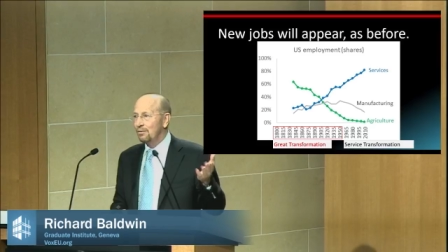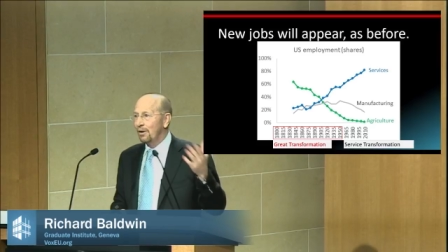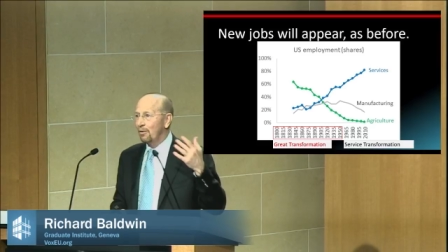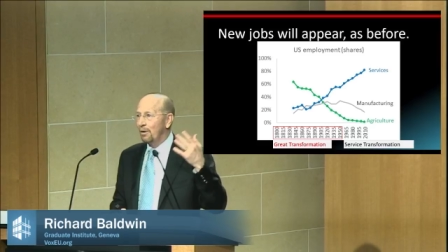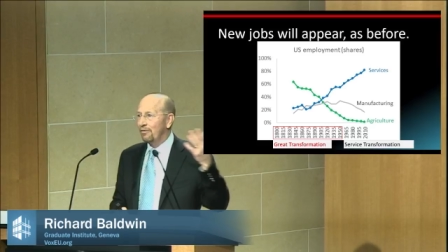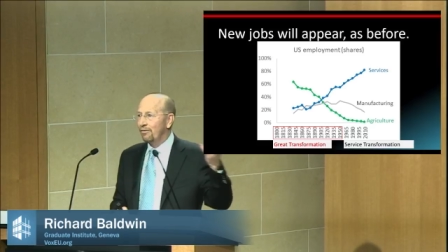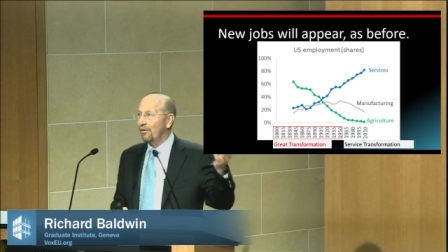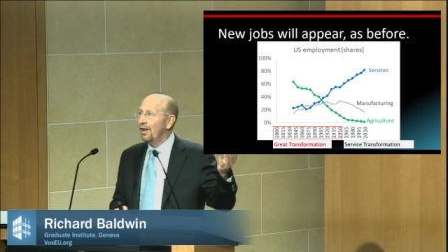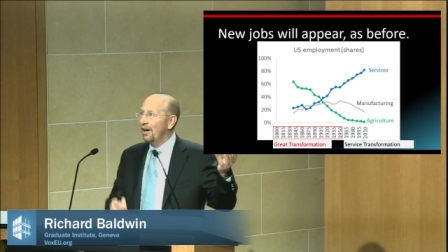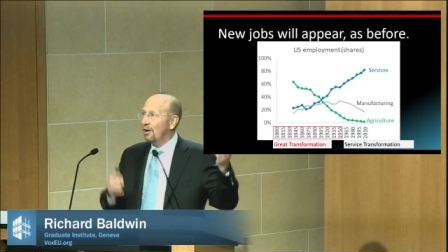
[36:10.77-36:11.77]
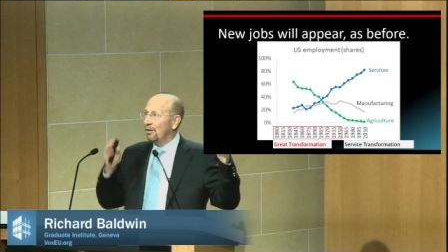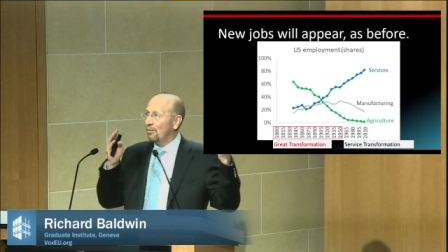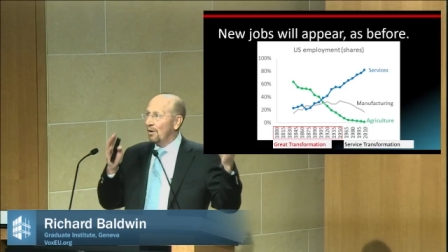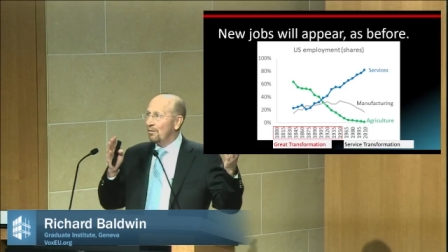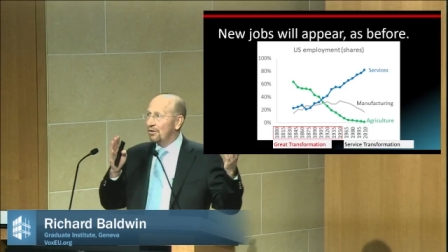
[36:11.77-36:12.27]
where we went,
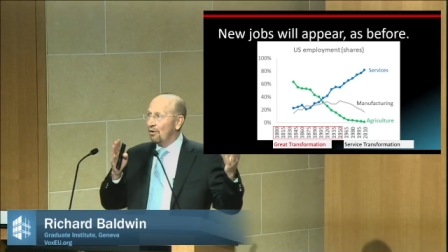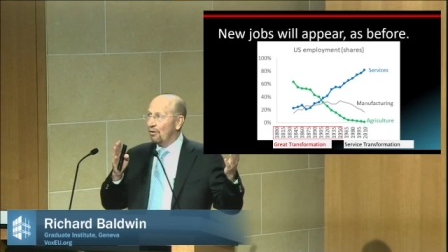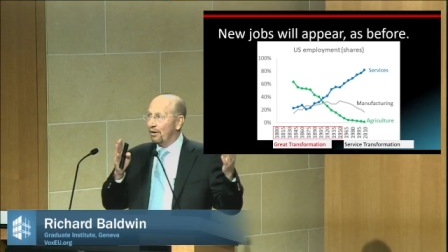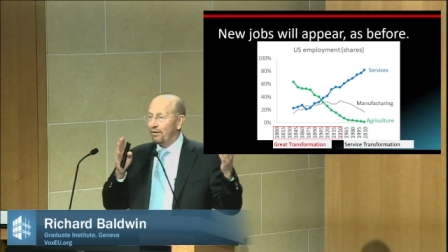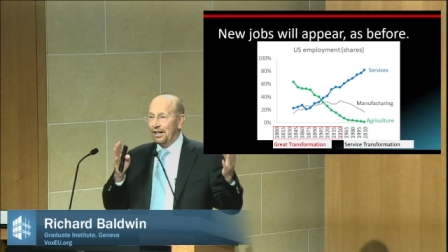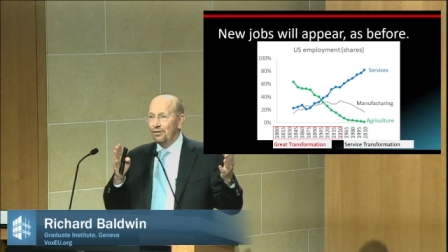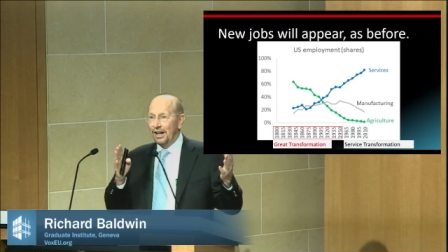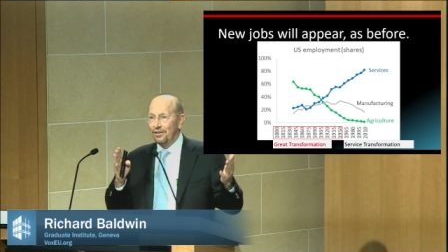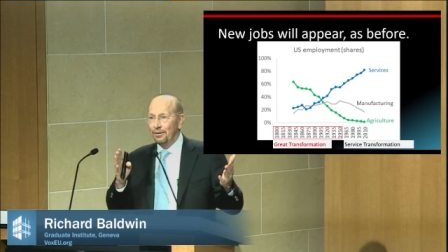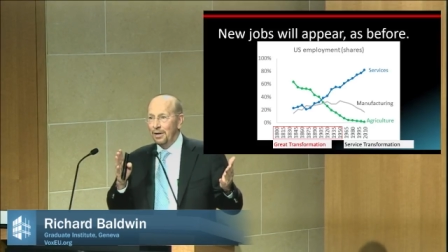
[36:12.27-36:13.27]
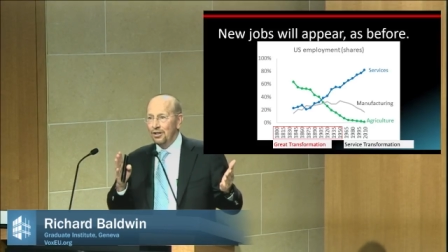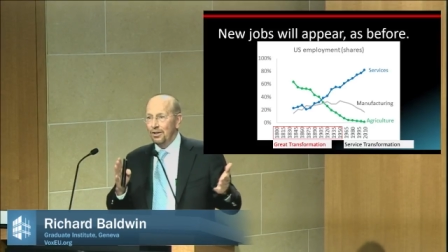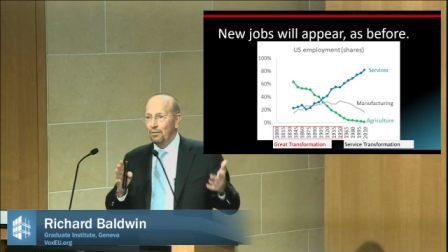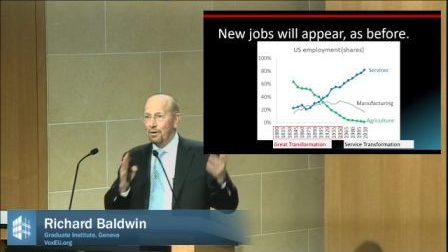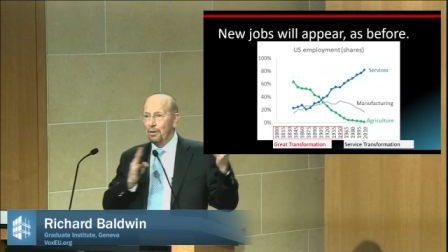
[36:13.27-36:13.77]
one was called the Great
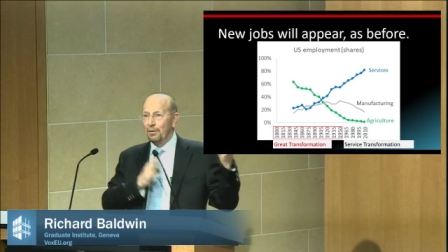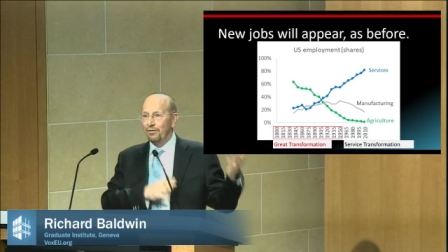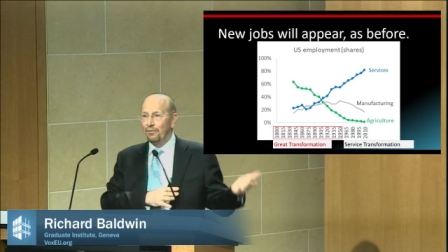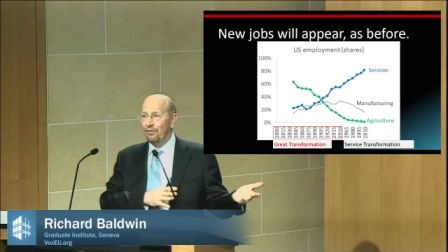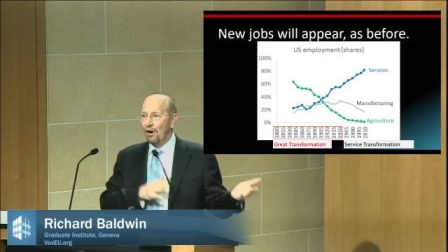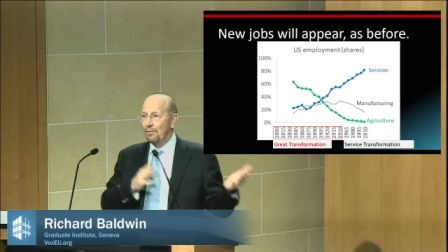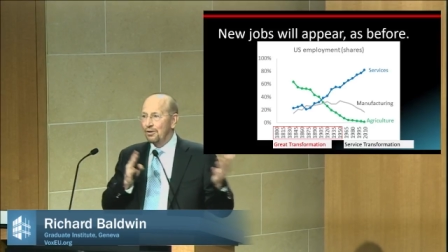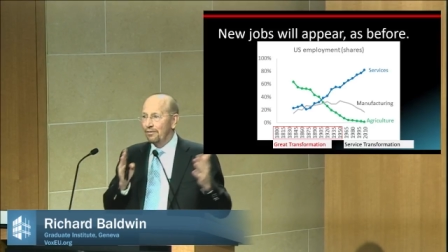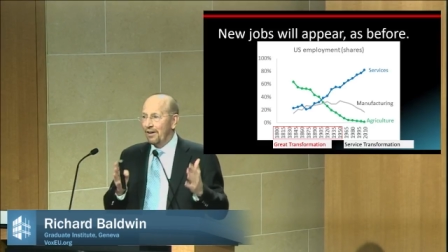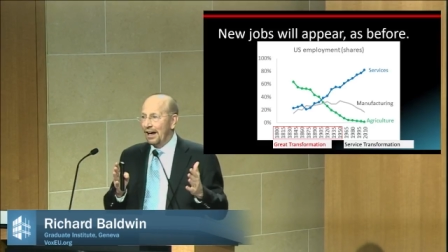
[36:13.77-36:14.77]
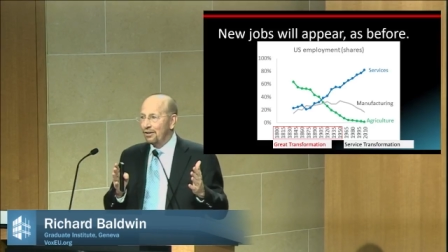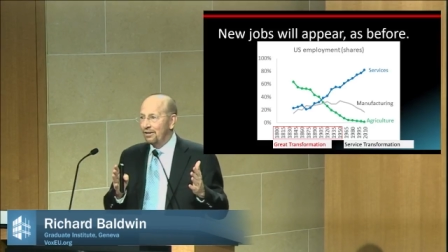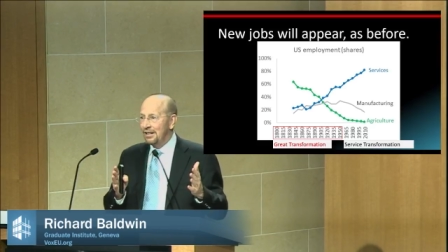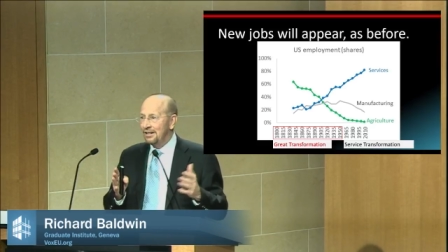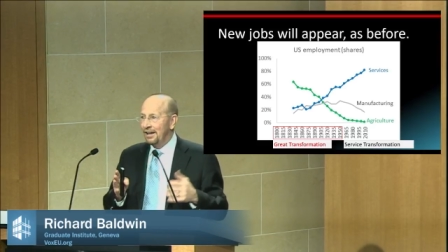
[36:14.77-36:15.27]
Transformation, where we went from farms to
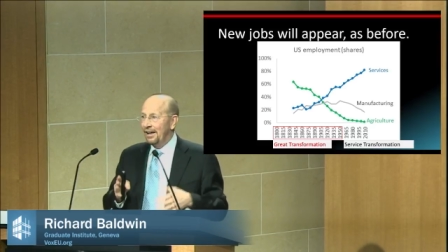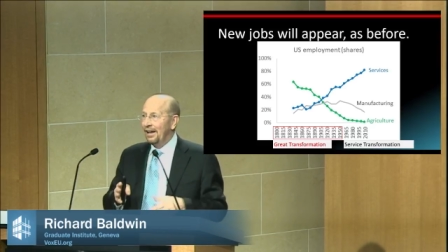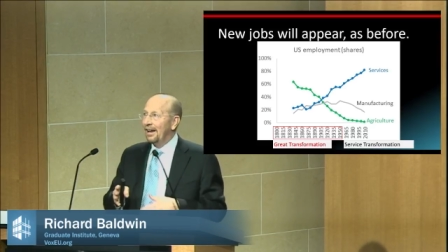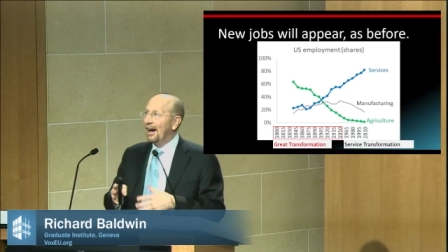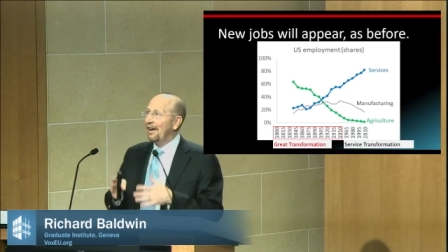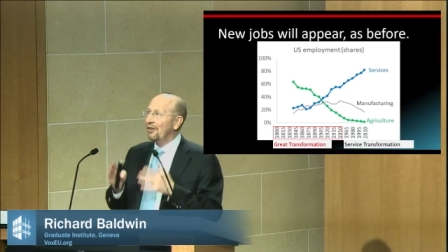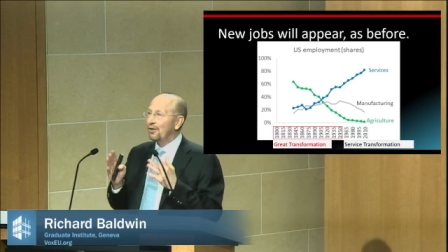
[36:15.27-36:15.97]
factories, and the